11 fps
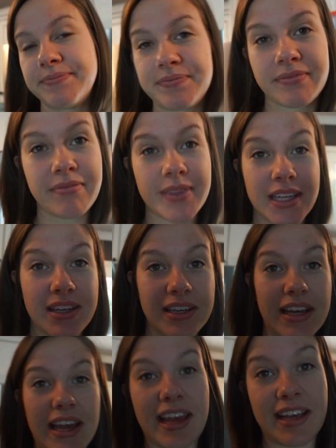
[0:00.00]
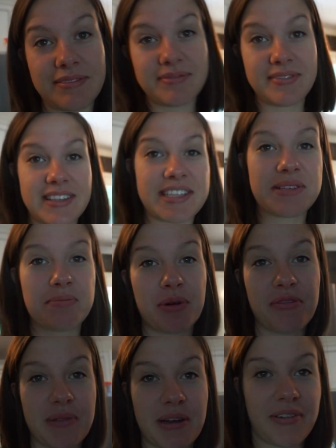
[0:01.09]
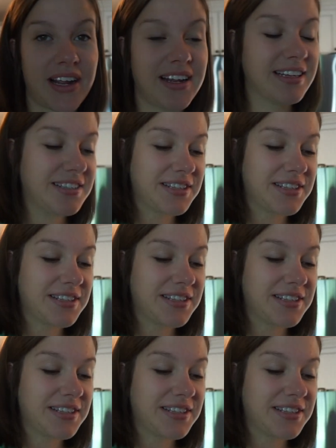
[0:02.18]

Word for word: So, hey, that's improvement, right?